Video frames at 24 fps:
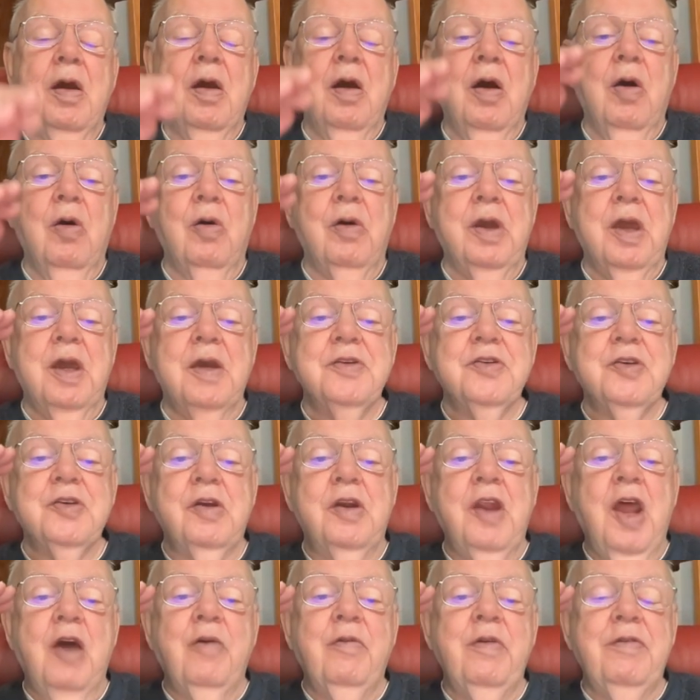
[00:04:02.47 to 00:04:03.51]
Okay, so
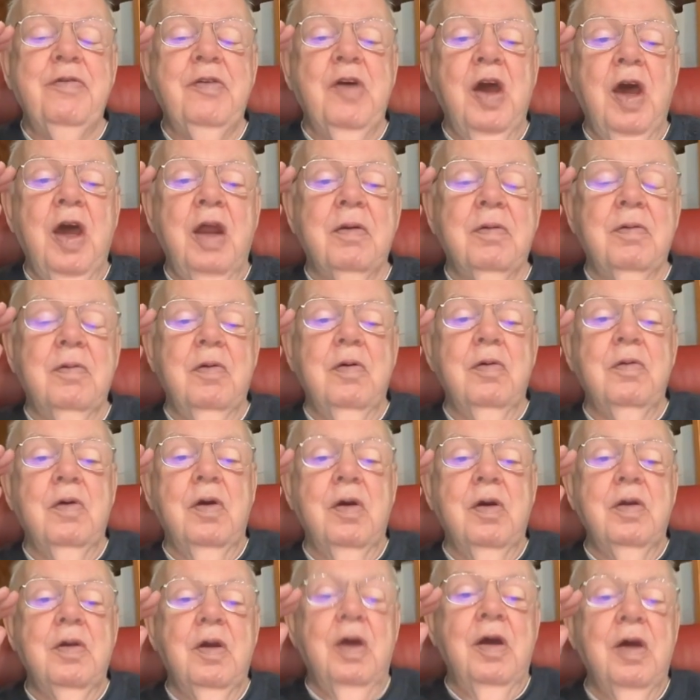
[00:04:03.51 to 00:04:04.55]
now we've got
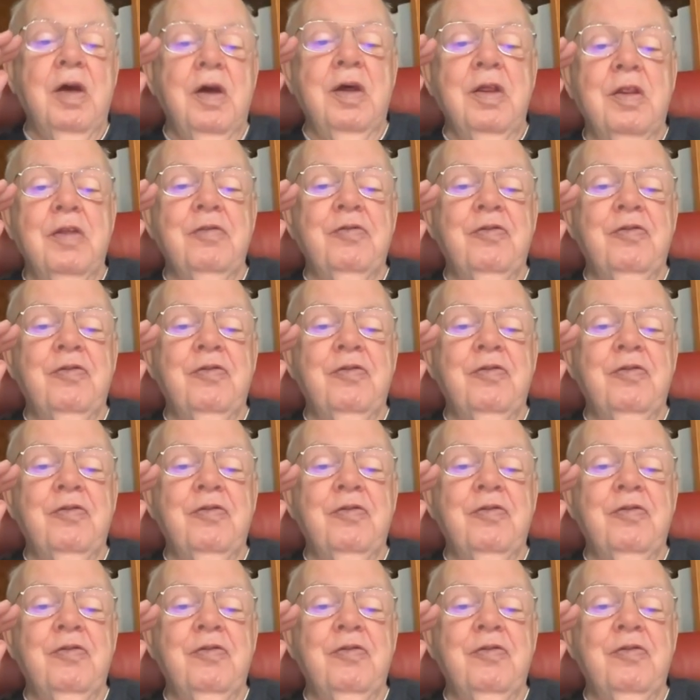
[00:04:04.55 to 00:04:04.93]
the